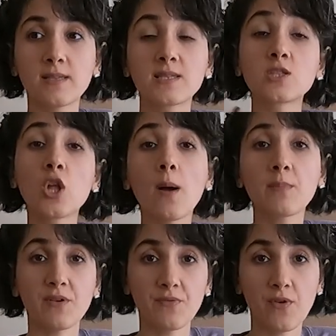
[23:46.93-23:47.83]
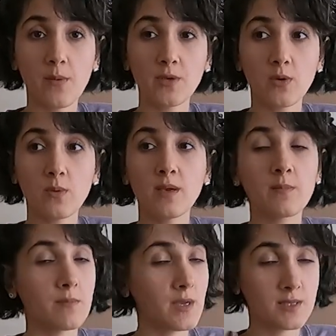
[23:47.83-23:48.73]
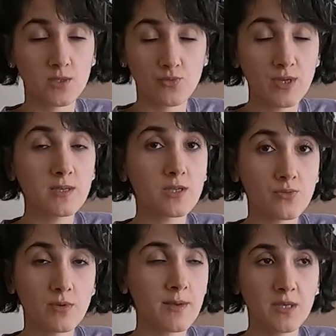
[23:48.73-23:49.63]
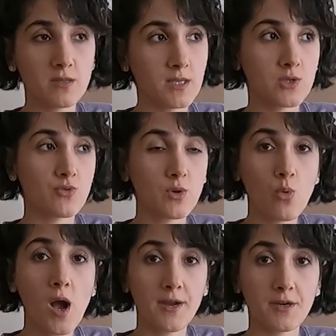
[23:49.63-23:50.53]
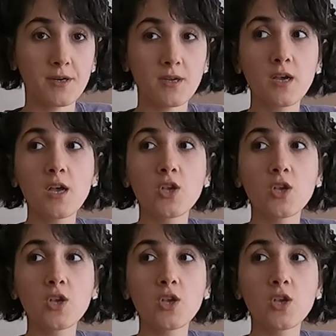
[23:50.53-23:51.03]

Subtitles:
this number from you, and it's really, it's required.